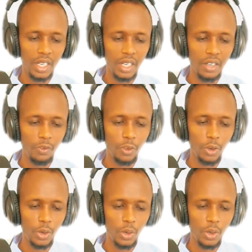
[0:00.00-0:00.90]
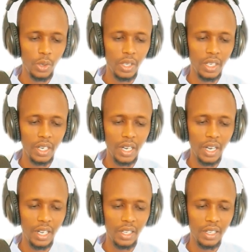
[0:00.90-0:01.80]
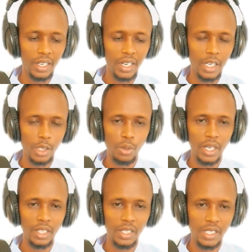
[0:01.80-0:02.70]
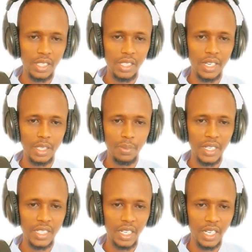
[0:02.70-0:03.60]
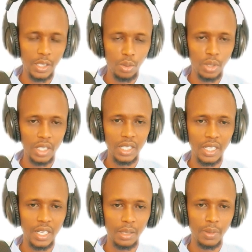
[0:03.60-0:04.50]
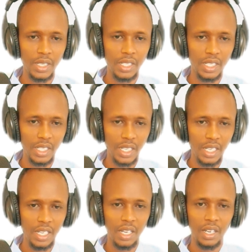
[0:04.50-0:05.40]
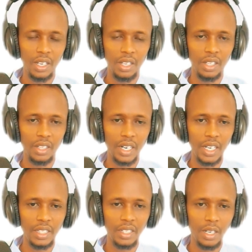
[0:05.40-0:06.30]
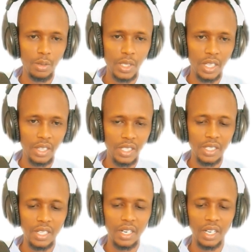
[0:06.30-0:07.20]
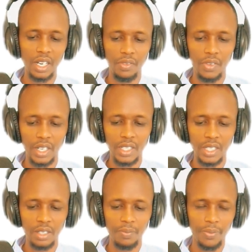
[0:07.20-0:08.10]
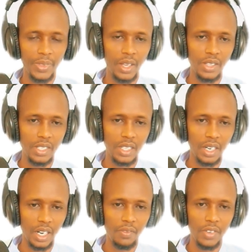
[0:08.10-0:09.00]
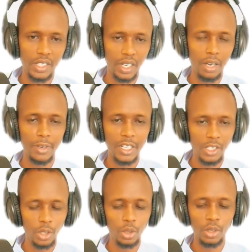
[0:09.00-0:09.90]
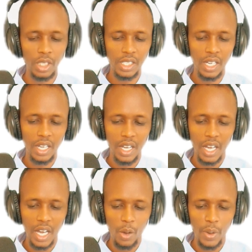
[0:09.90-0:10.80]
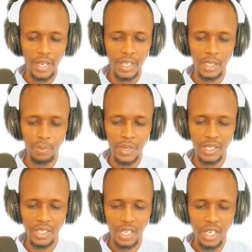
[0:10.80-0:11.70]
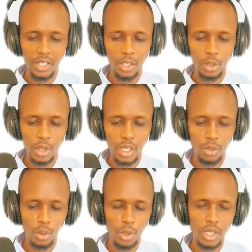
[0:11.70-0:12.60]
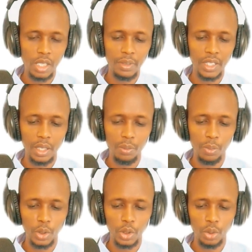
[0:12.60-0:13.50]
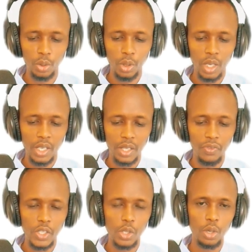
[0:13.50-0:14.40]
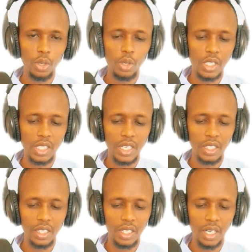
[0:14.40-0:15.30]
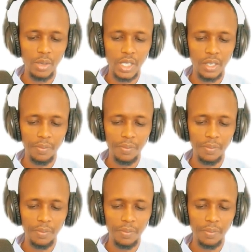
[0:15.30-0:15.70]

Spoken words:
for class 1, this is the expense, class 2, this is the expense, this is the write-downs, and this is the recoveries. This is the recoveries. The recoveries reduces our expense. The usage was 17.2, the physical loss is 80,000,